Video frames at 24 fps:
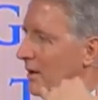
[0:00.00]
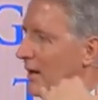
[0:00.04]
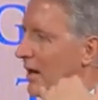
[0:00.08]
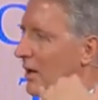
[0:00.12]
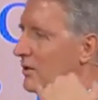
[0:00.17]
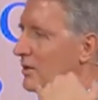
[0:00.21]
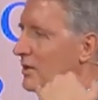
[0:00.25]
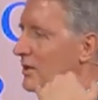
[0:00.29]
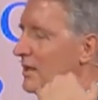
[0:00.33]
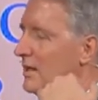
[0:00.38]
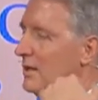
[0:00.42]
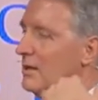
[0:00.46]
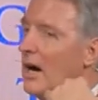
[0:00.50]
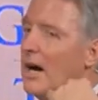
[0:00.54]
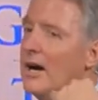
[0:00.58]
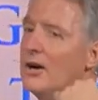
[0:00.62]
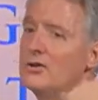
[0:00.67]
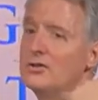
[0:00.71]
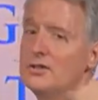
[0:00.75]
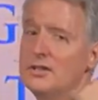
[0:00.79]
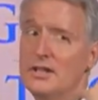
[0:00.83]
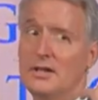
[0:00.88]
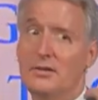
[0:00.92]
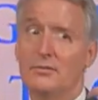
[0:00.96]
I heard
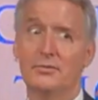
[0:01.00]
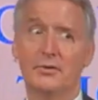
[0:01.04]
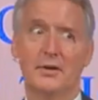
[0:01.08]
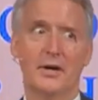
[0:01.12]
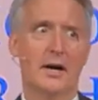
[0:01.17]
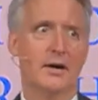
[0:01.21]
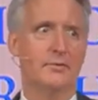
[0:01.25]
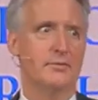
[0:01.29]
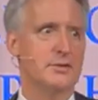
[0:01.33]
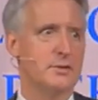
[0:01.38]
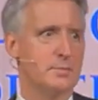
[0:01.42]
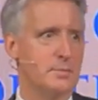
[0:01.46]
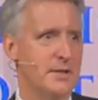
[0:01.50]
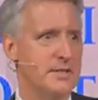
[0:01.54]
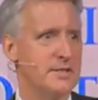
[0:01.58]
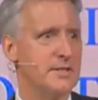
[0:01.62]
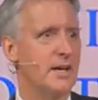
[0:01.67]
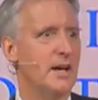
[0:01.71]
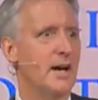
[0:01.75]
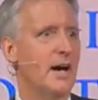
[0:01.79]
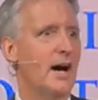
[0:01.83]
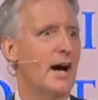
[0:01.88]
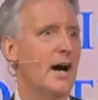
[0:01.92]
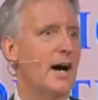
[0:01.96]
you need free office space.
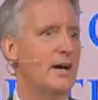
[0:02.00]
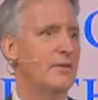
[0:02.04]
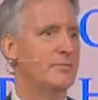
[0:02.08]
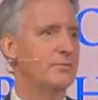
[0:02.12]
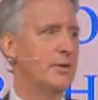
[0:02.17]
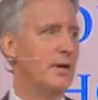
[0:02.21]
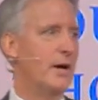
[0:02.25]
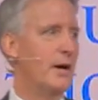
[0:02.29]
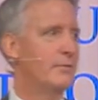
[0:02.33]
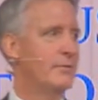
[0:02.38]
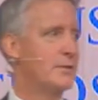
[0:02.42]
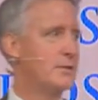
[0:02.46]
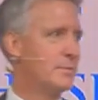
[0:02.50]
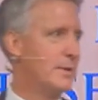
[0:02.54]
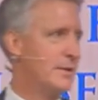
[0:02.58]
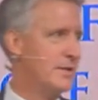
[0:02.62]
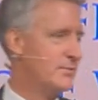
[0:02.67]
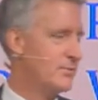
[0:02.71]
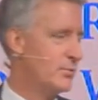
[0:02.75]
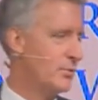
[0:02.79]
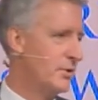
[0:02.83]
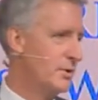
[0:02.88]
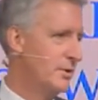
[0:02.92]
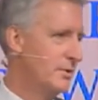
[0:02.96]
I have free office space
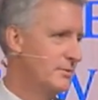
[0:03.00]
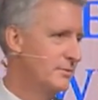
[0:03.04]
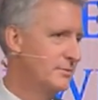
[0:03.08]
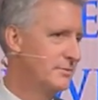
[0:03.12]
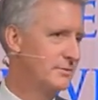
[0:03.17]
for you."